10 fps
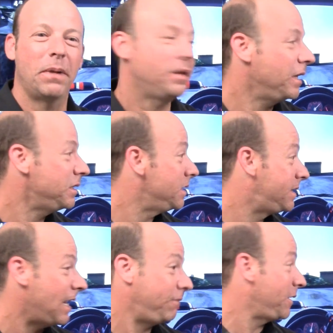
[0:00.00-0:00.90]
but this is
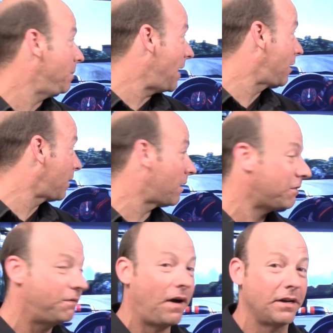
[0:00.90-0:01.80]
definitely made
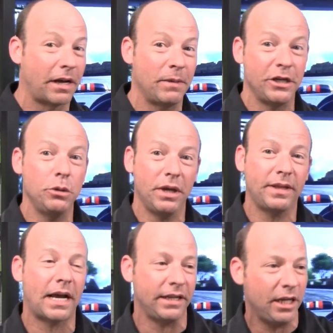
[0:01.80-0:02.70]
around fun. I mean, you
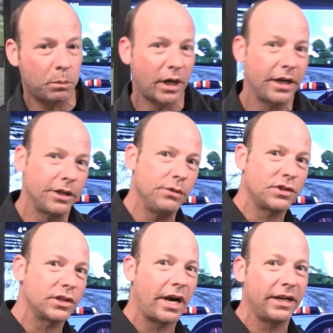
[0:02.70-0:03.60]
hit that e-brake and you
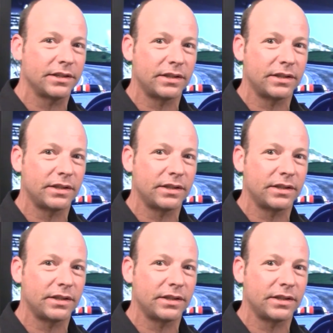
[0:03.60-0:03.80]
slide it